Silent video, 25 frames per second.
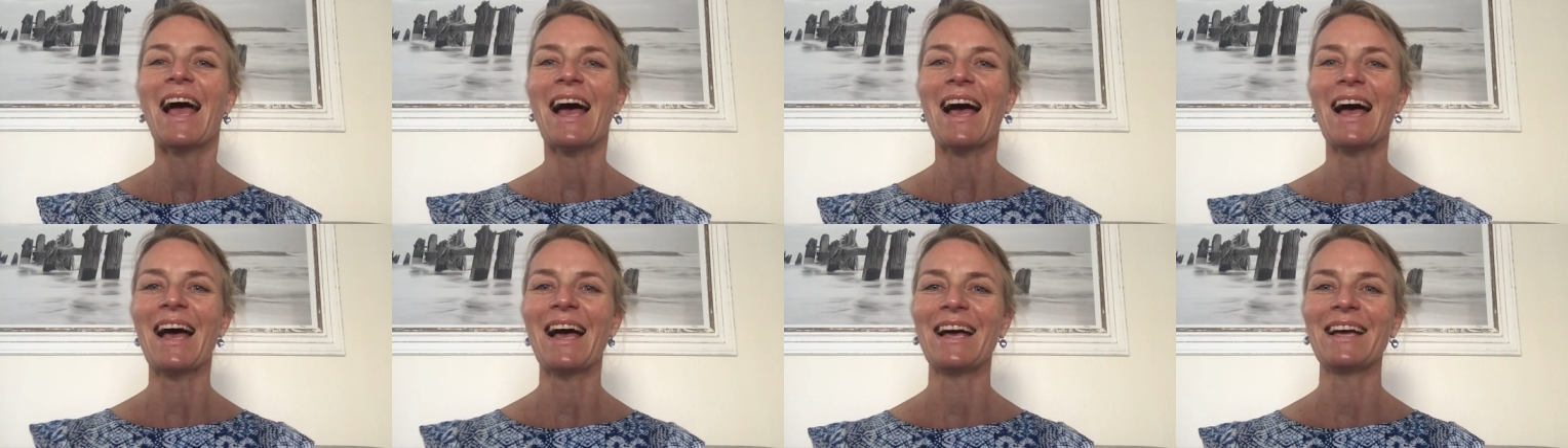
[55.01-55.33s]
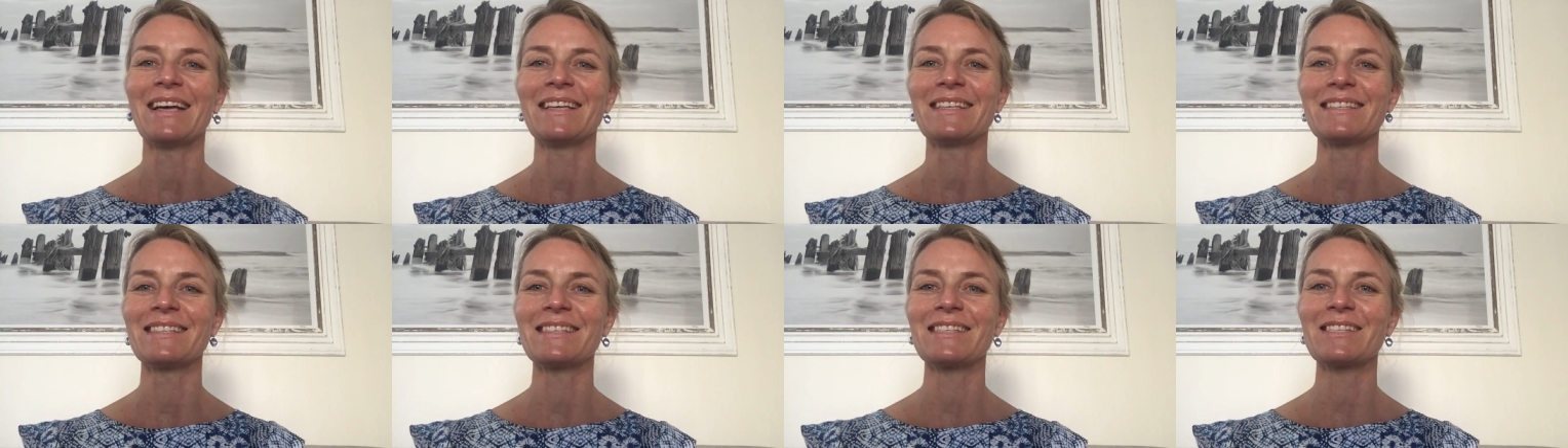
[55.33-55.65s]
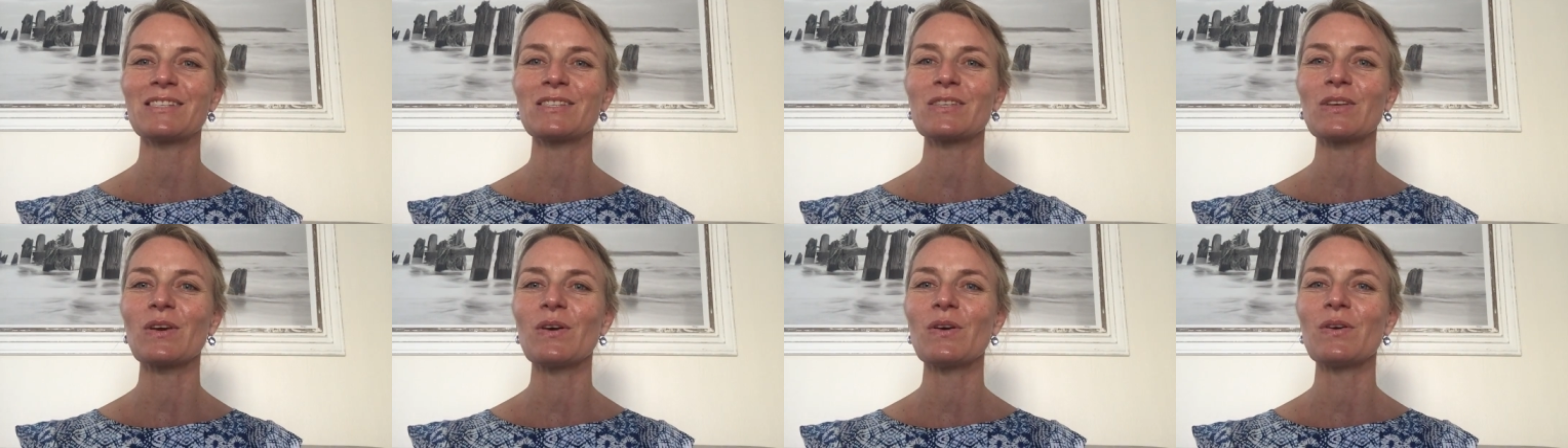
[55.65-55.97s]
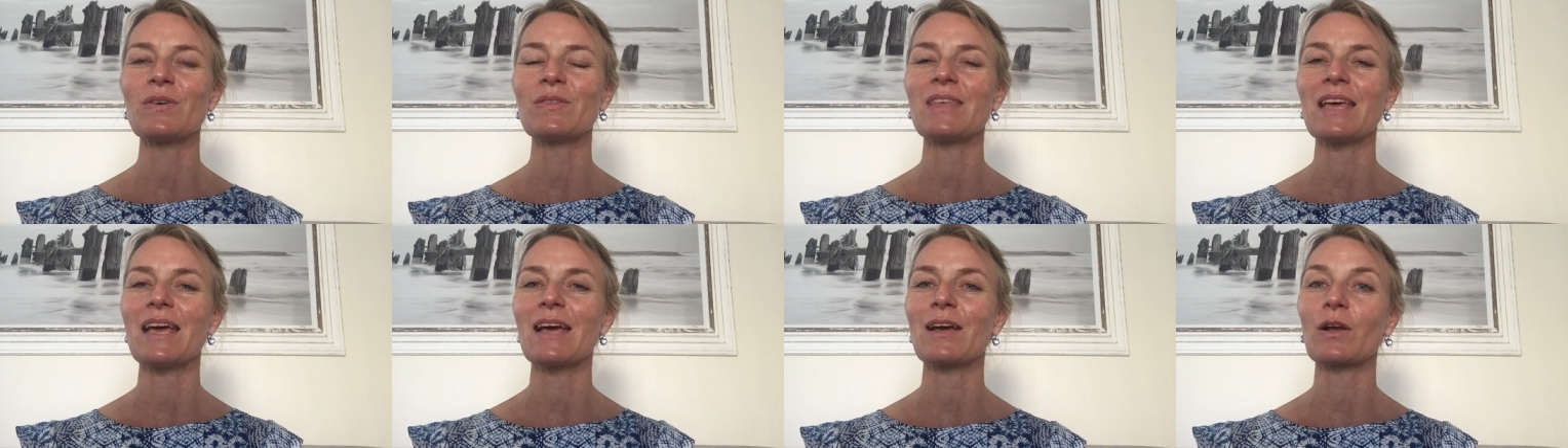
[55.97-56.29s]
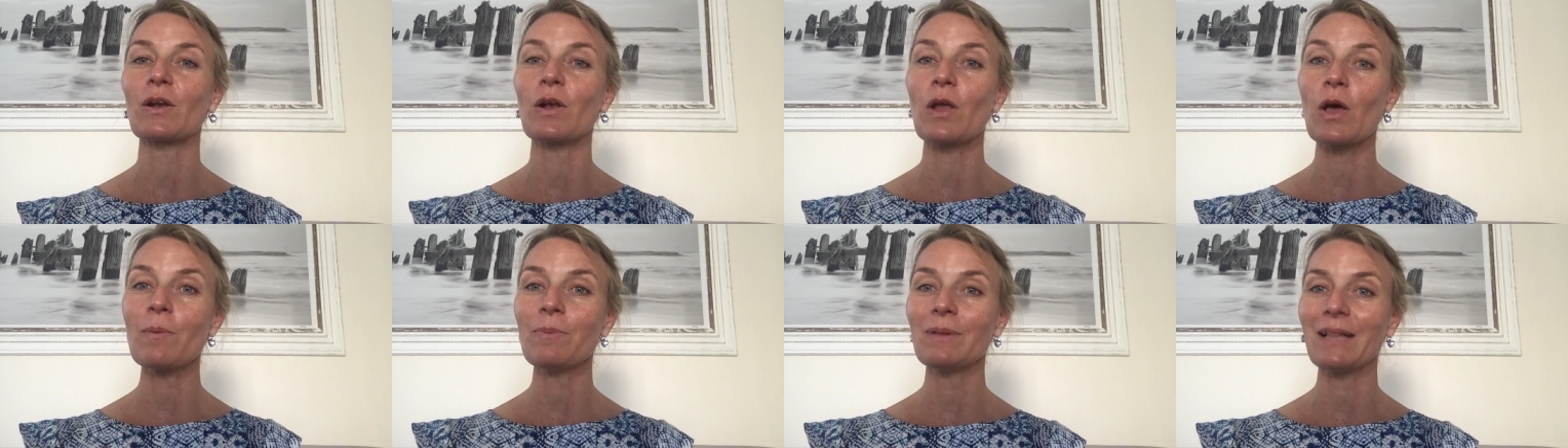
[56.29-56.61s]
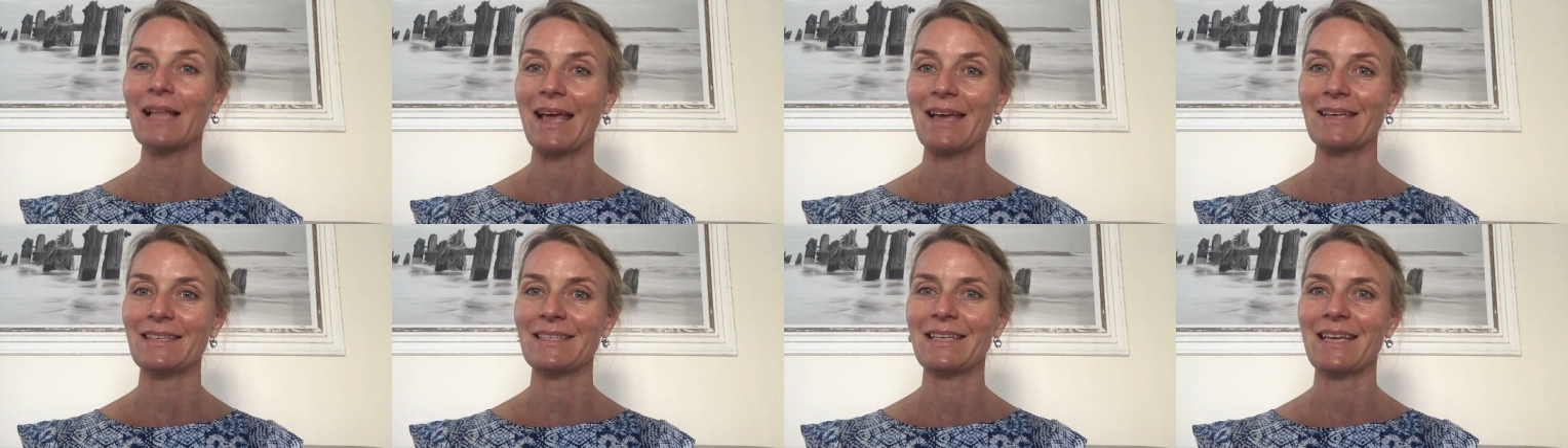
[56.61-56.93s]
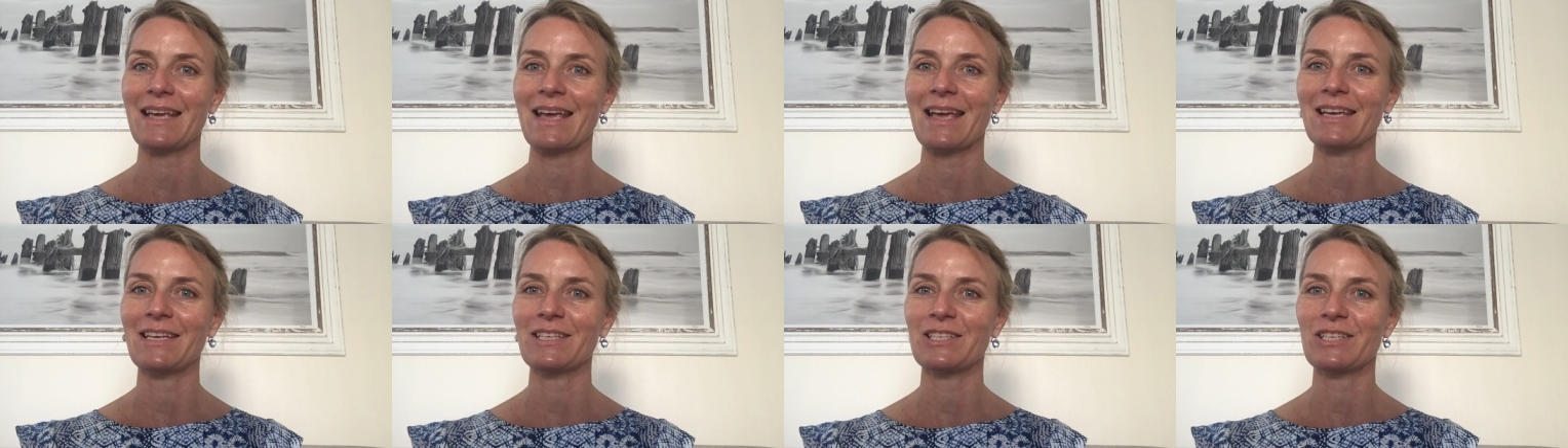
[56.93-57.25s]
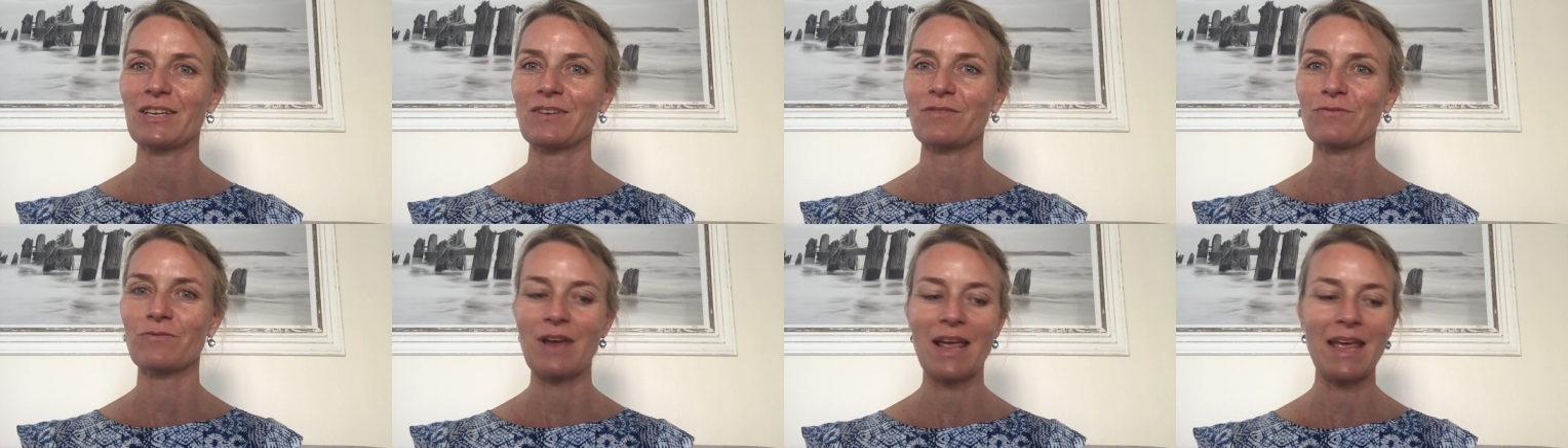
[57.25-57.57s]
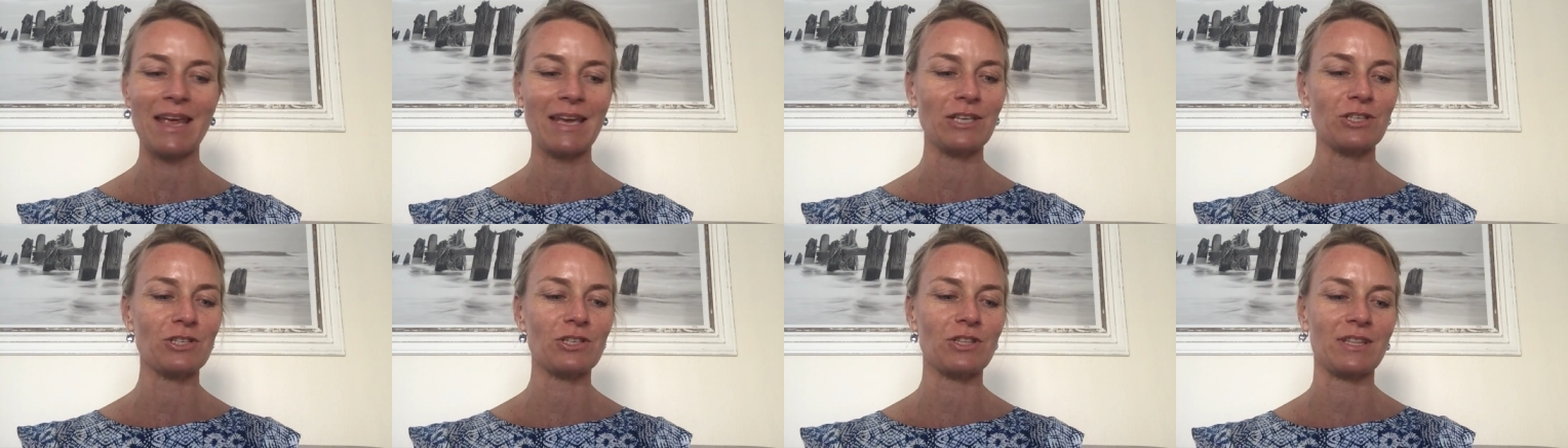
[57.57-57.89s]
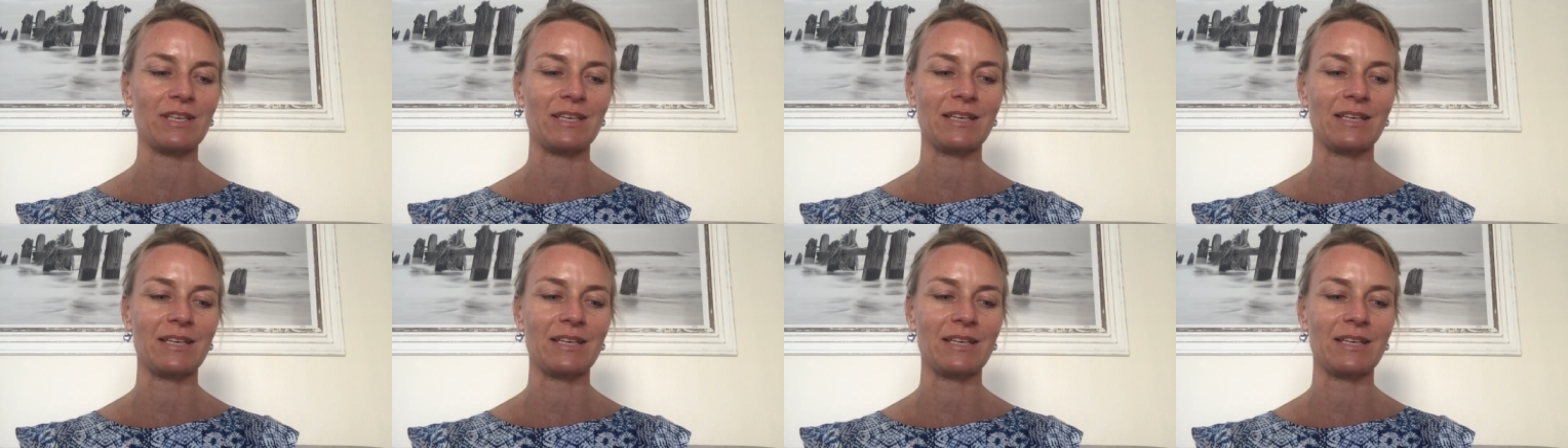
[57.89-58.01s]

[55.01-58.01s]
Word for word: And so their global anti-aging range,